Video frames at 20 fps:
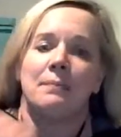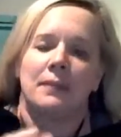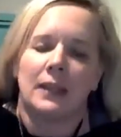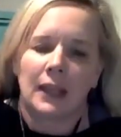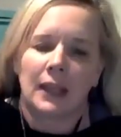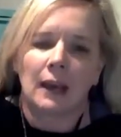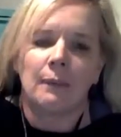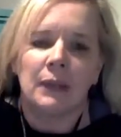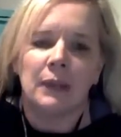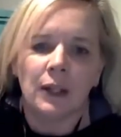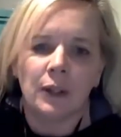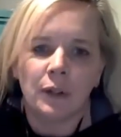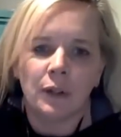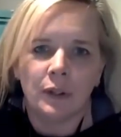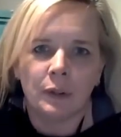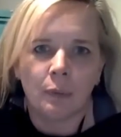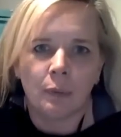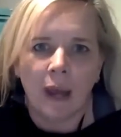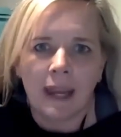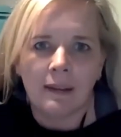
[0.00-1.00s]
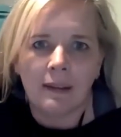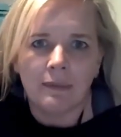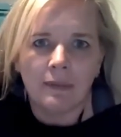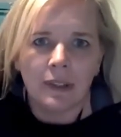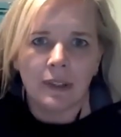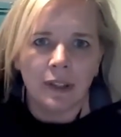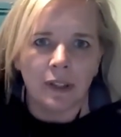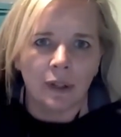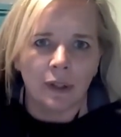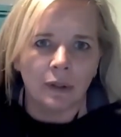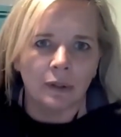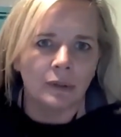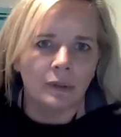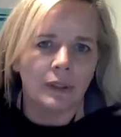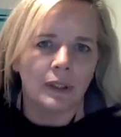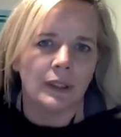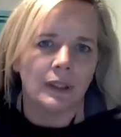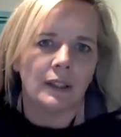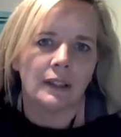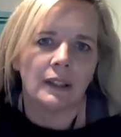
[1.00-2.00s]
can be a good way, you know.
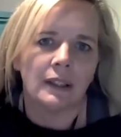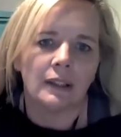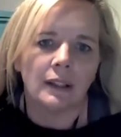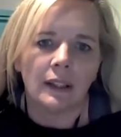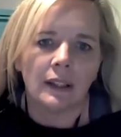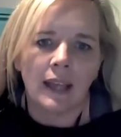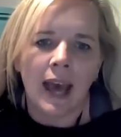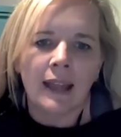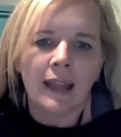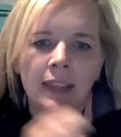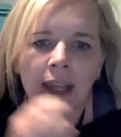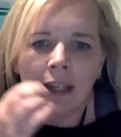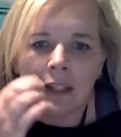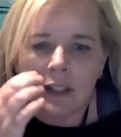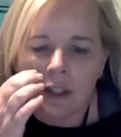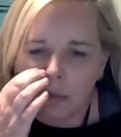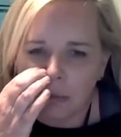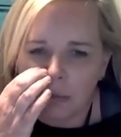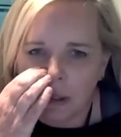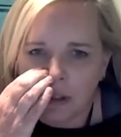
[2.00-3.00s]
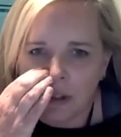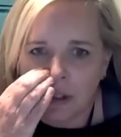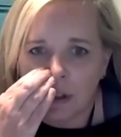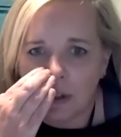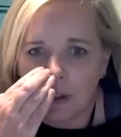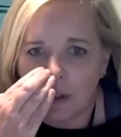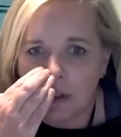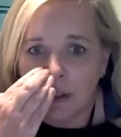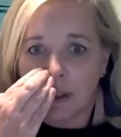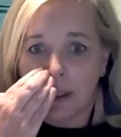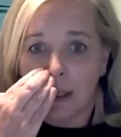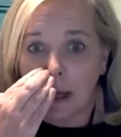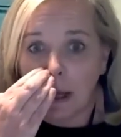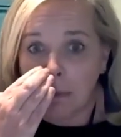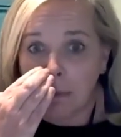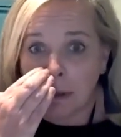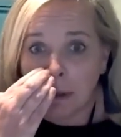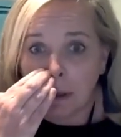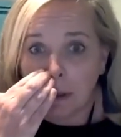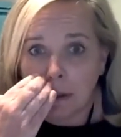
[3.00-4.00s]
You can't think too much, you just get
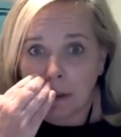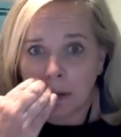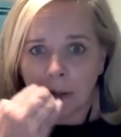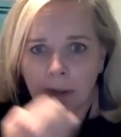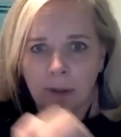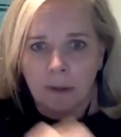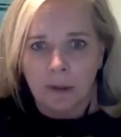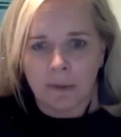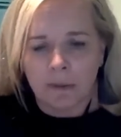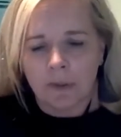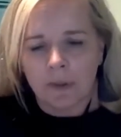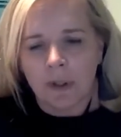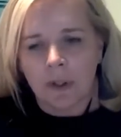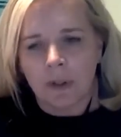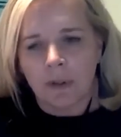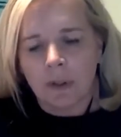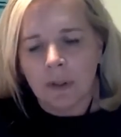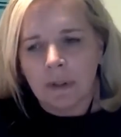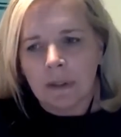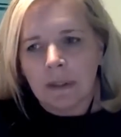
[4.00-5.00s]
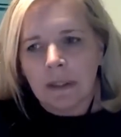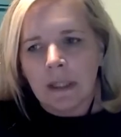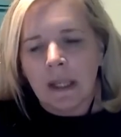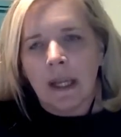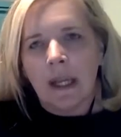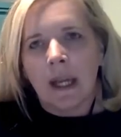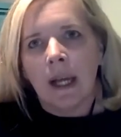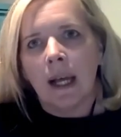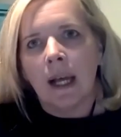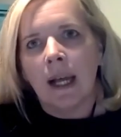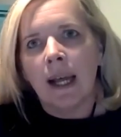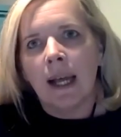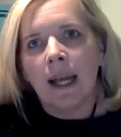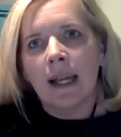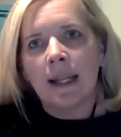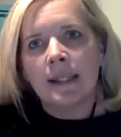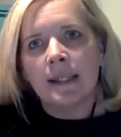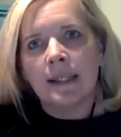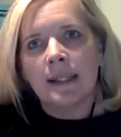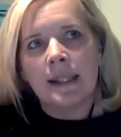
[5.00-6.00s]
on with it, you know. So, and